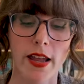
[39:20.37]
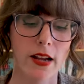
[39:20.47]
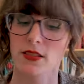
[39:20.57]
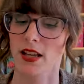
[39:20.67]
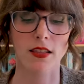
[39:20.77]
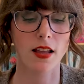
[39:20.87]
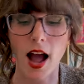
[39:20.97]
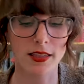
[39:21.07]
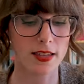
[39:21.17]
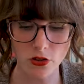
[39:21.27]
And I was like, I,
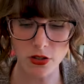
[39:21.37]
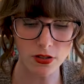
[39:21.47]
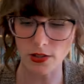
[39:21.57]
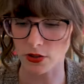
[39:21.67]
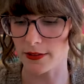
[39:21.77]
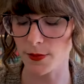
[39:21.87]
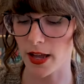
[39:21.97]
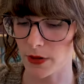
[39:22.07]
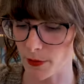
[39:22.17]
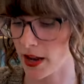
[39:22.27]
this just like drives me out
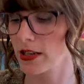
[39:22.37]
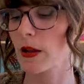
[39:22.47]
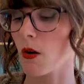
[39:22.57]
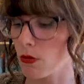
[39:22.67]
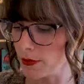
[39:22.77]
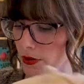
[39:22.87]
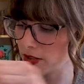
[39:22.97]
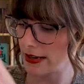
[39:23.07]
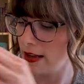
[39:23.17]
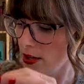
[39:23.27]
of my mind. Am I the only
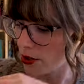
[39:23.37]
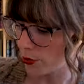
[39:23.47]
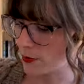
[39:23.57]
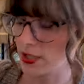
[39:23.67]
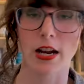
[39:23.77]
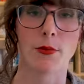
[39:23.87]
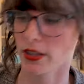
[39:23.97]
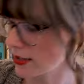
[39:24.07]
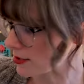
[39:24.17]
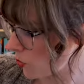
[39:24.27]
person who seems to care about
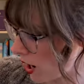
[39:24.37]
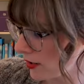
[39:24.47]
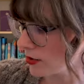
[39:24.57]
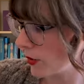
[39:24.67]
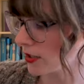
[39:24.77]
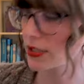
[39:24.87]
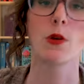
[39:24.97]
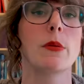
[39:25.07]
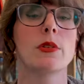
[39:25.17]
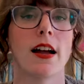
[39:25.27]
this? Why do I not see more
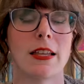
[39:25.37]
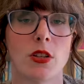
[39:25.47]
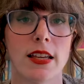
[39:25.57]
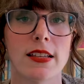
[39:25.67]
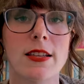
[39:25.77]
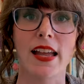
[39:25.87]
people talking about this?